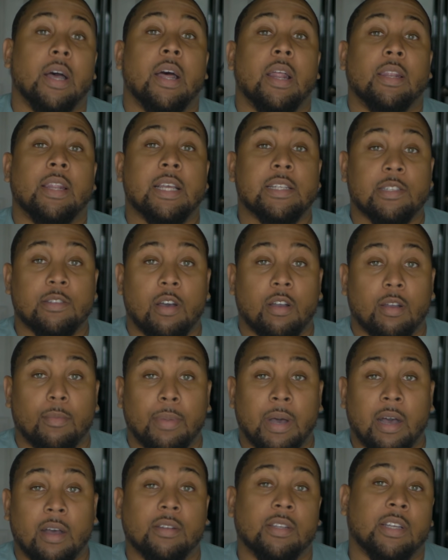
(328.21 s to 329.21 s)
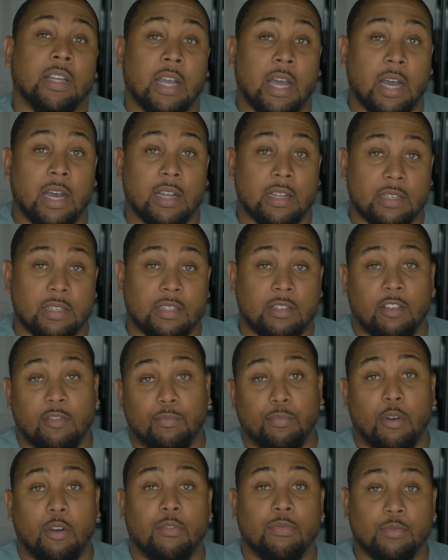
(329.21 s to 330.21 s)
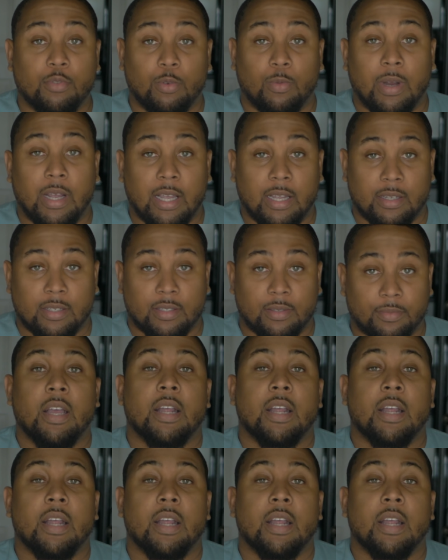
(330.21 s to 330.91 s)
let's talk about the cons of both durags.